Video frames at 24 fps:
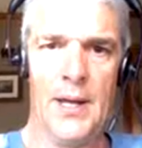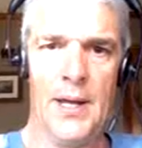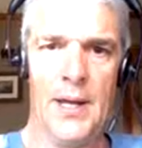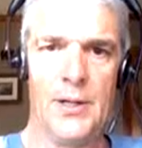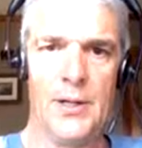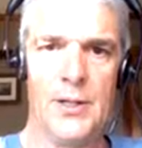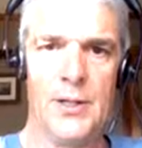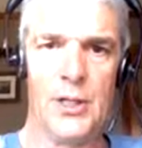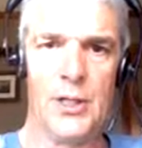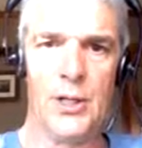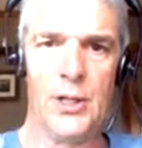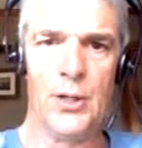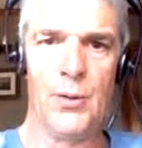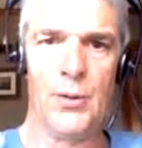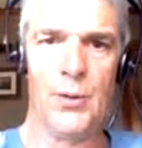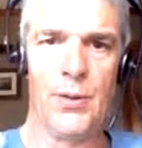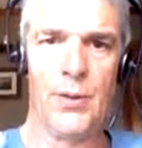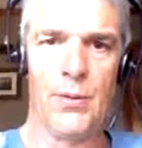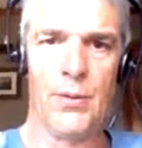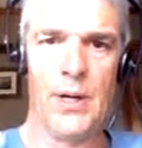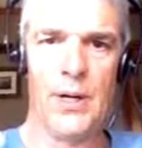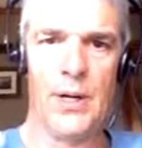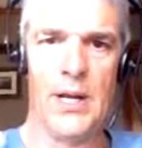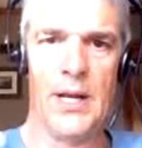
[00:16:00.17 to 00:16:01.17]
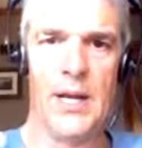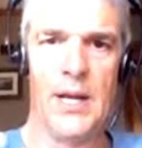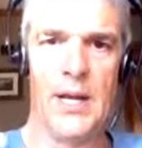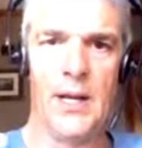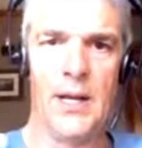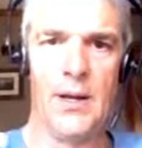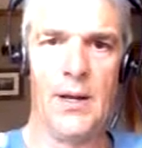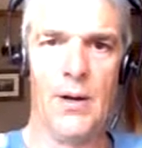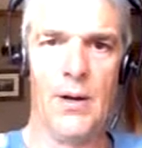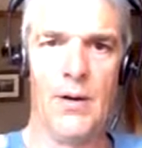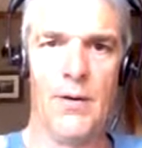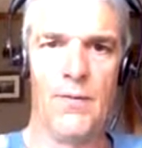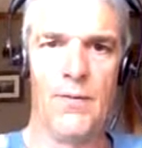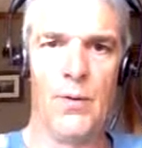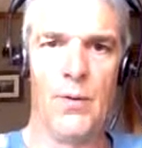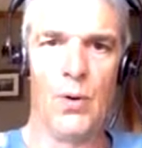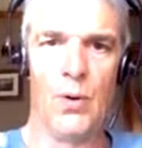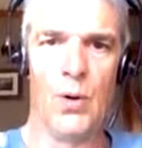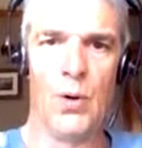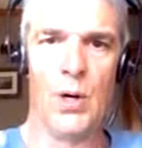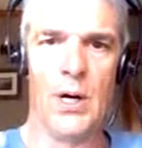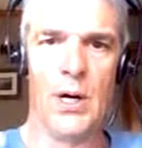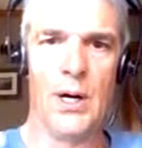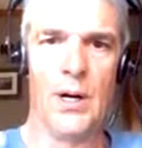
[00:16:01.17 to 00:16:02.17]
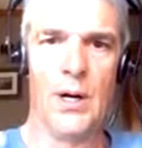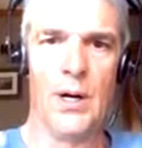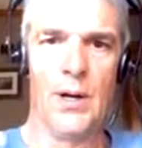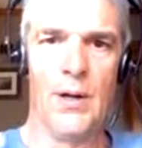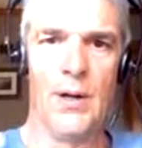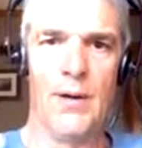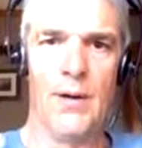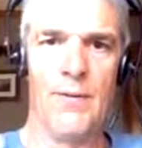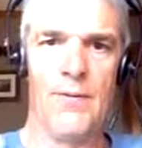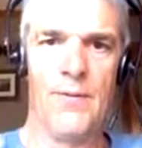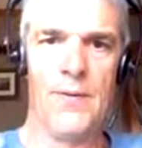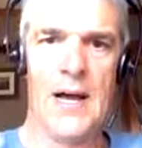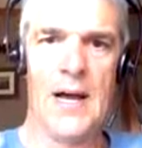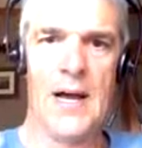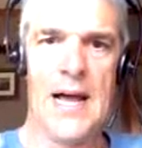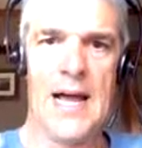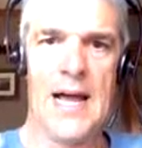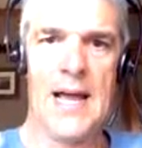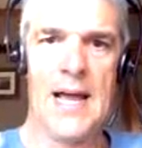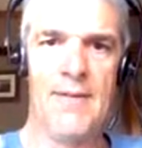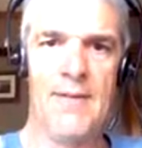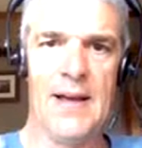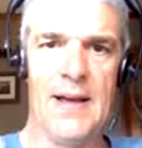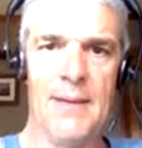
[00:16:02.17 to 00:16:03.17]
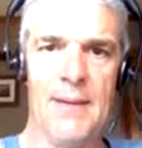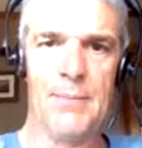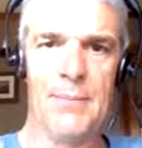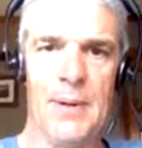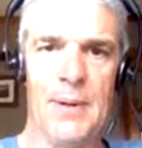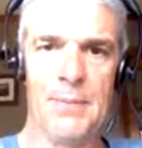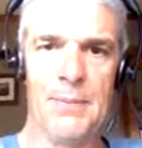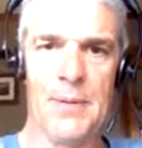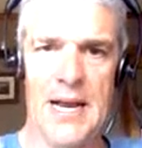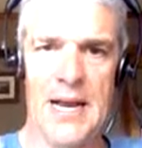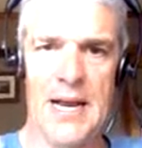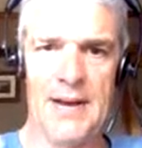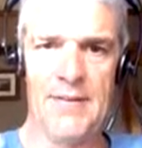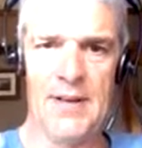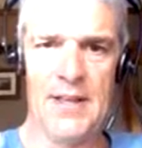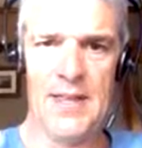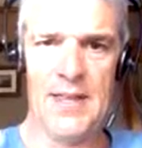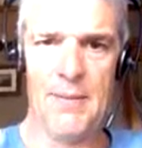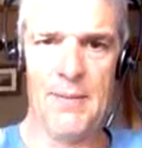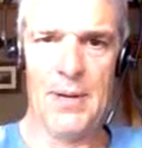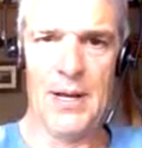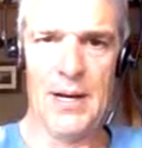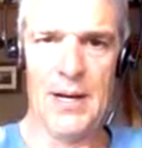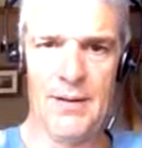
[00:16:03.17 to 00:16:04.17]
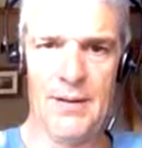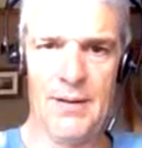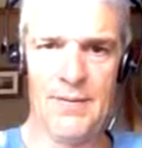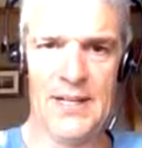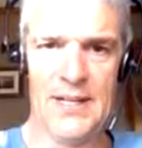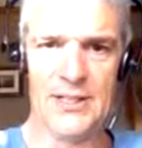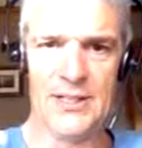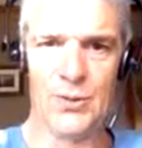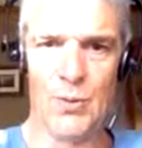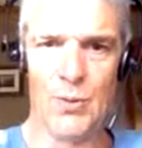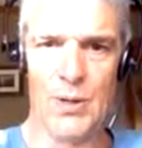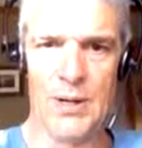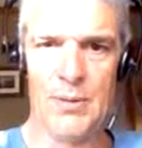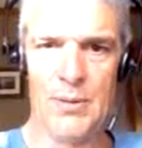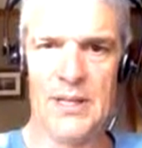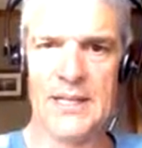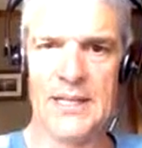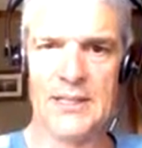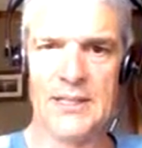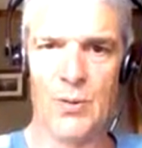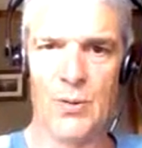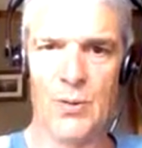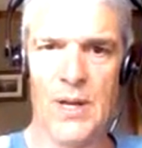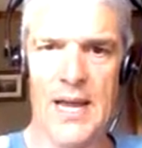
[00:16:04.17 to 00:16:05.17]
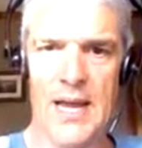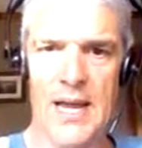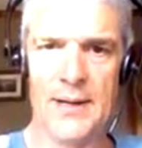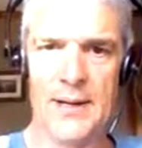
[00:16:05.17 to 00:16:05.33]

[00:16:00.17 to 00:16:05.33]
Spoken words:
2, 3, 4, 5 up. I'm kind of in the middle of this one, but that's okay.